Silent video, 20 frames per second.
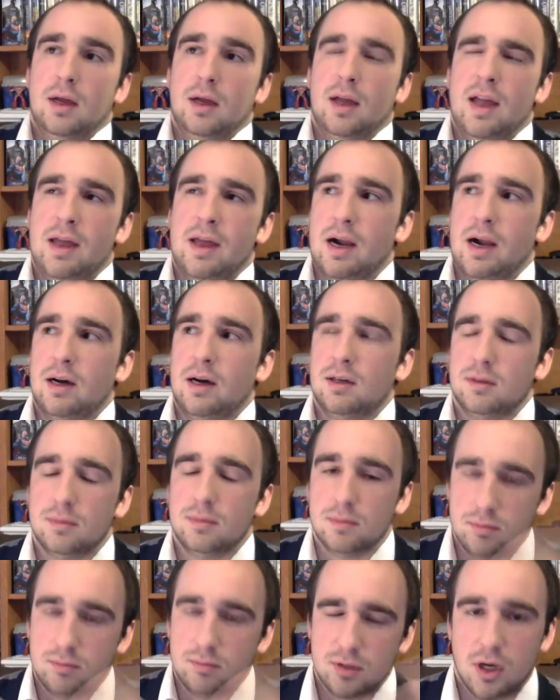And I'll
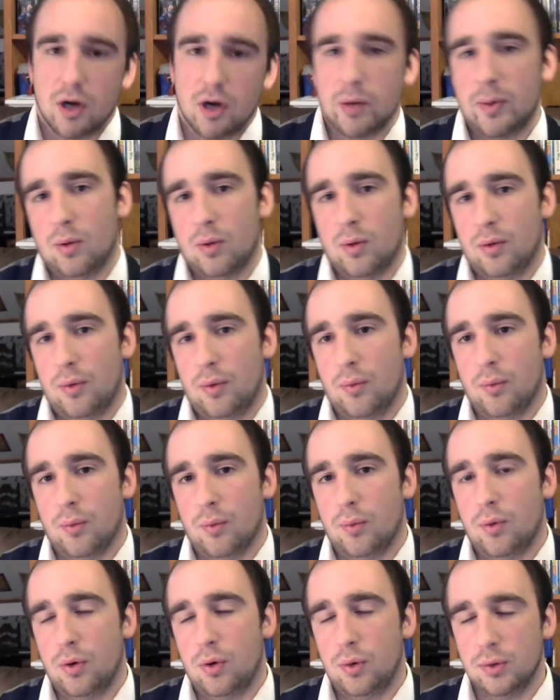talk about
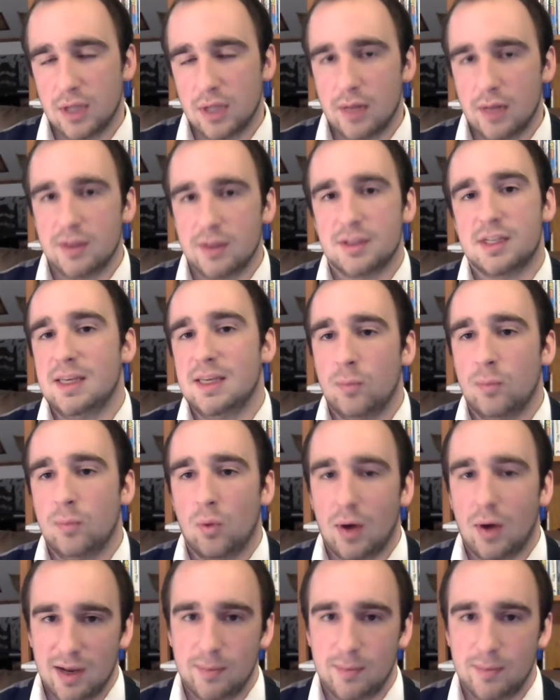who's on the team,
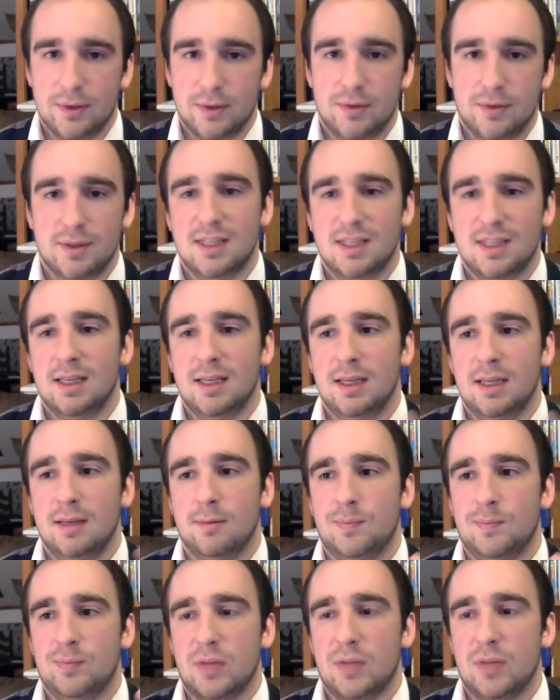why I built the
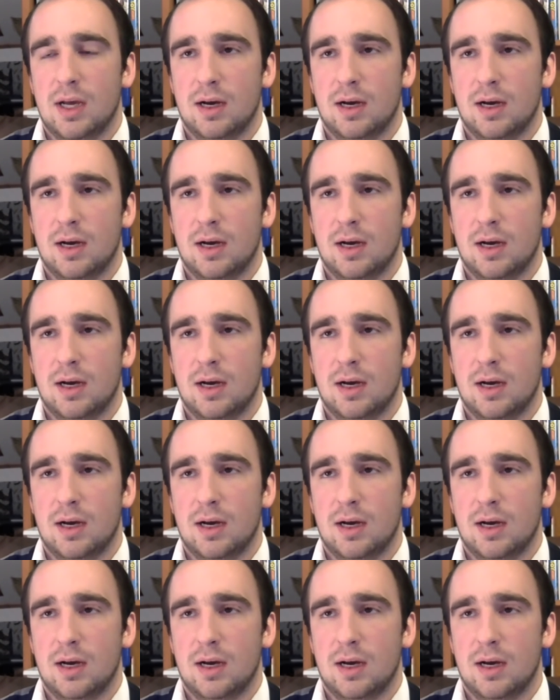team,